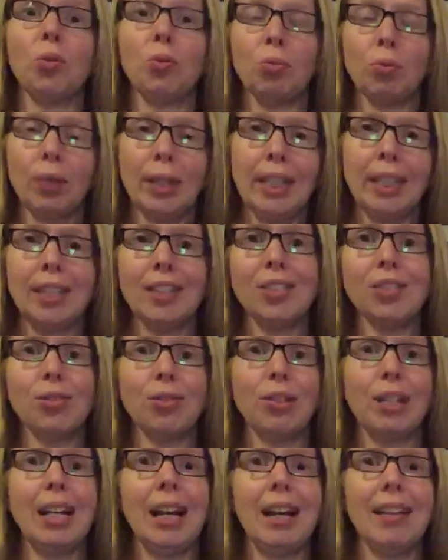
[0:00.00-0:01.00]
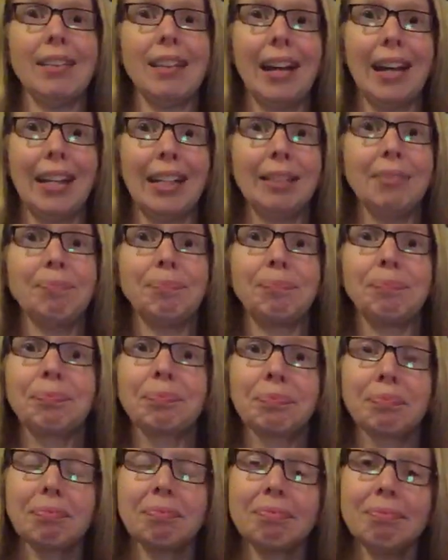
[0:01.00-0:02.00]
read the story online
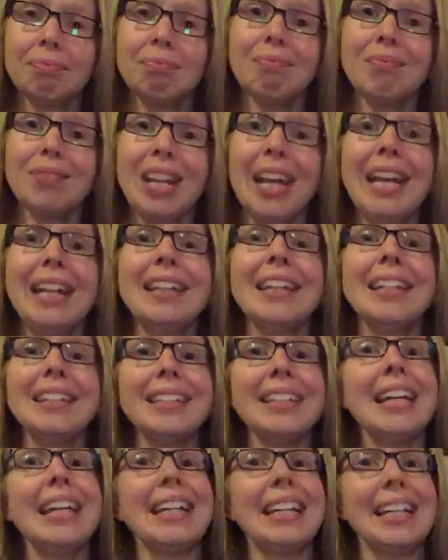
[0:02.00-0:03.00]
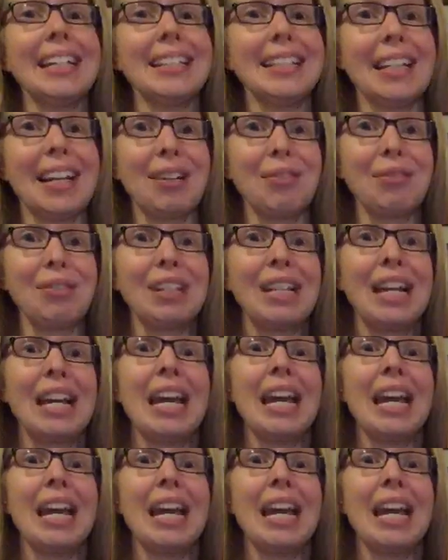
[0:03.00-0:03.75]
and then take it down.